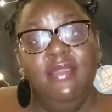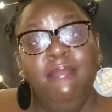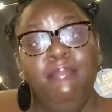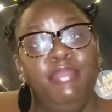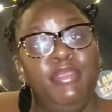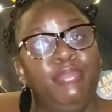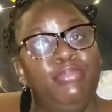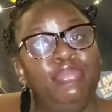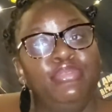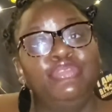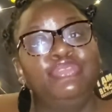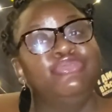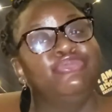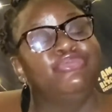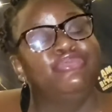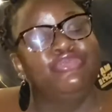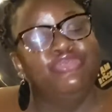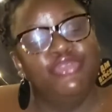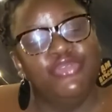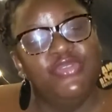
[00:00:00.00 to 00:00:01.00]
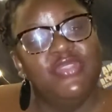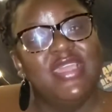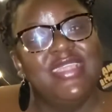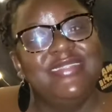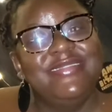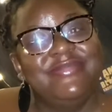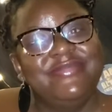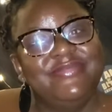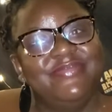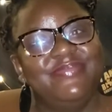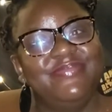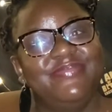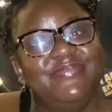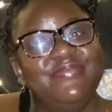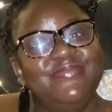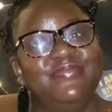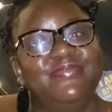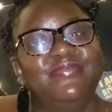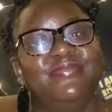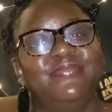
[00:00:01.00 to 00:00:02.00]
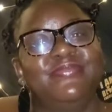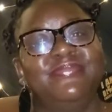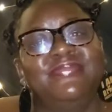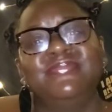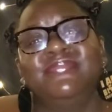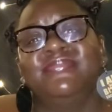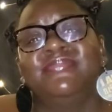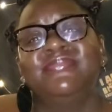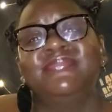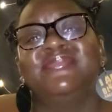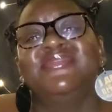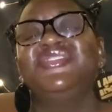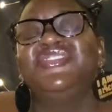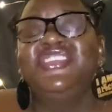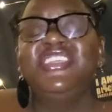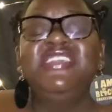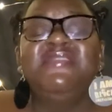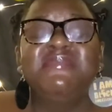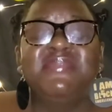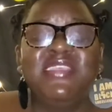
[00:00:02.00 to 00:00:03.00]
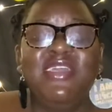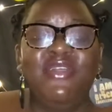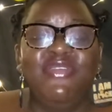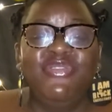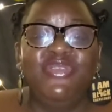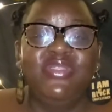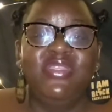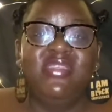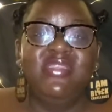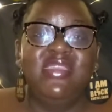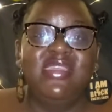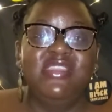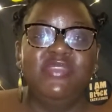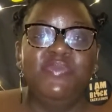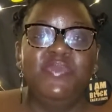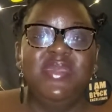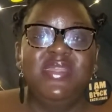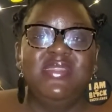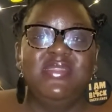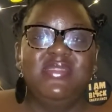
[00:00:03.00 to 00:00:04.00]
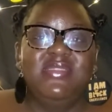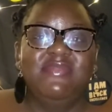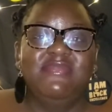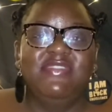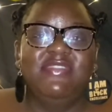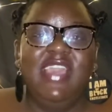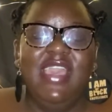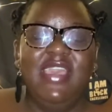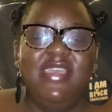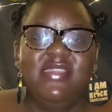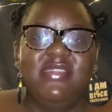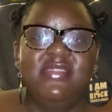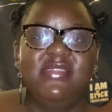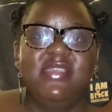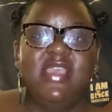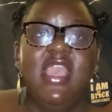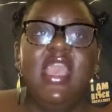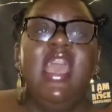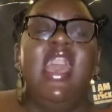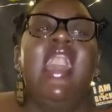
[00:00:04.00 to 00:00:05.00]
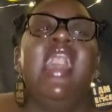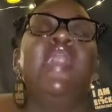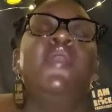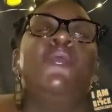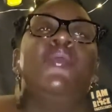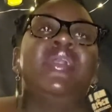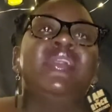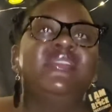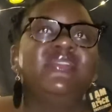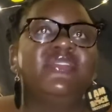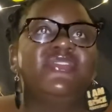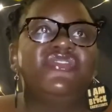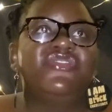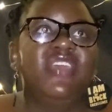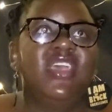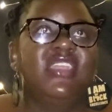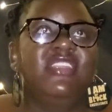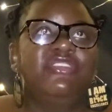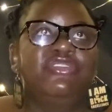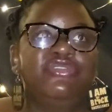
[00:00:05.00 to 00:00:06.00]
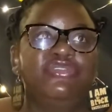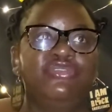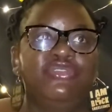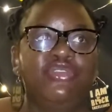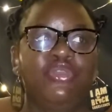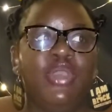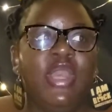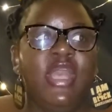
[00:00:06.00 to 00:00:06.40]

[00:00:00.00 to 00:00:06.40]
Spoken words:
People should know that gyms are also this expensive, guys. I once tried to go